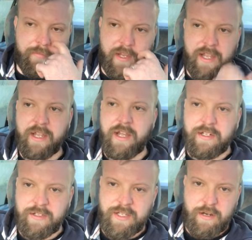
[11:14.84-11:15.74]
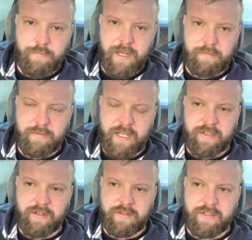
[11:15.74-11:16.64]
yeah? To tell people
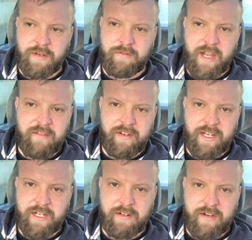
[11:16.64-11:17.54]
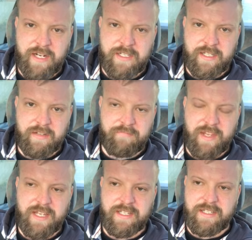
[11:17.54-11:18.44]
that dogs don't ever need correcting
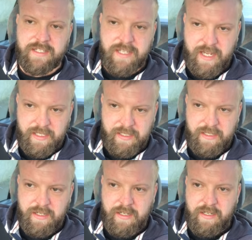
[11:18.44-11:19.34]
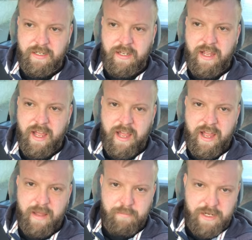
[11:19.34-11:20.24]
is insane.
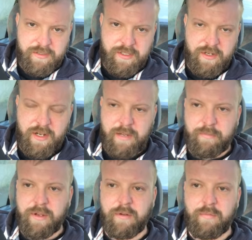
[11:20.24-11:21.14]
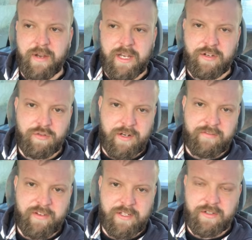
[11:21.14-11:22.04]
And most of the time, when they're trying to
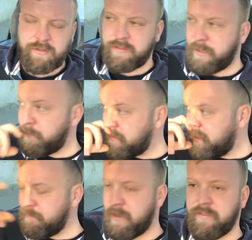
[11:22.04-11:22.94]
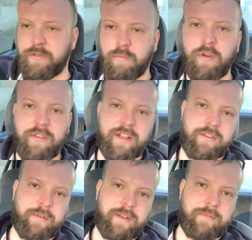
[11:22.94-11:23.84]
fix dogs with their positive methods, what they're
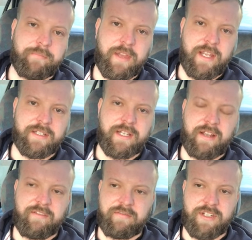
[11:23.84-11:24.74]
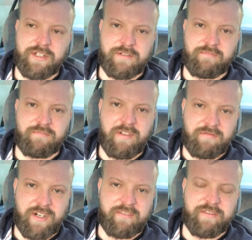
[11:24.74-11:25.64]
doing is they are just
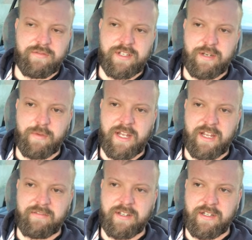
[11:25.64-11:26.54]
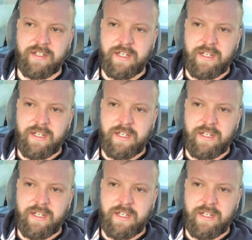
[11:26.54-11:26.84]
reinforcing the behavior,